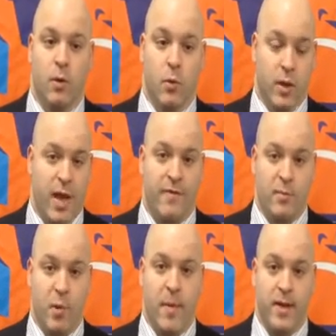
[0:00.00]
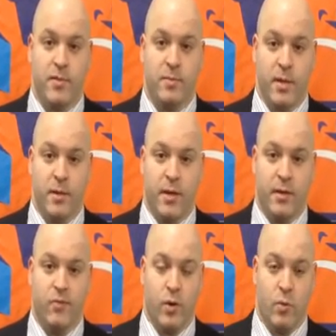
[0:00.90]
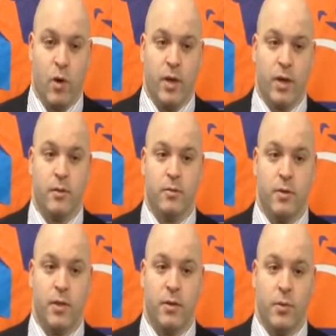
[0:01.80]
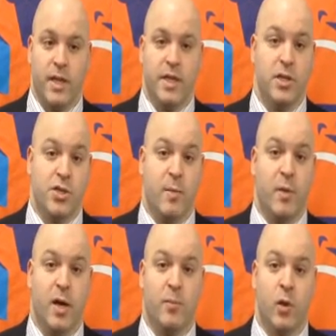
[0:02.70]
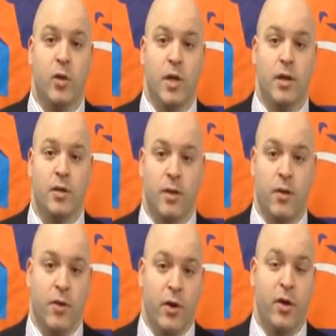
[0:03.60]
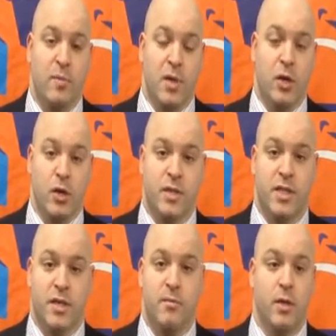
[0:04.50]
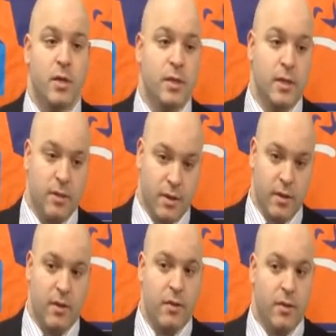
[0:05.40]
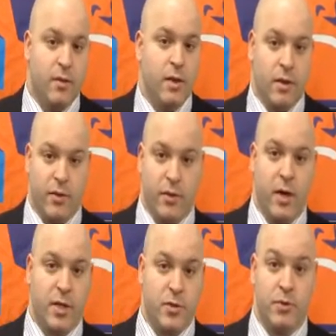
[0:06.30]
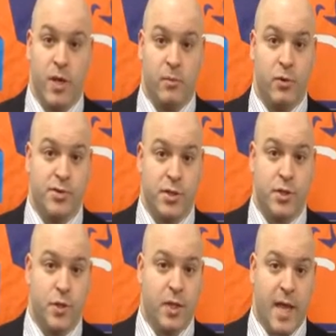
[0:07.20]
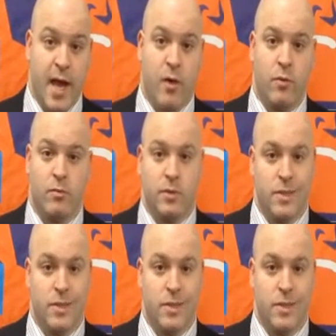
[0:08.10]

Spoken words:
We'll have the momentum, and if we want to, we need to jump on them early. They're going to be a good team. They're on a 2-game losing streak now.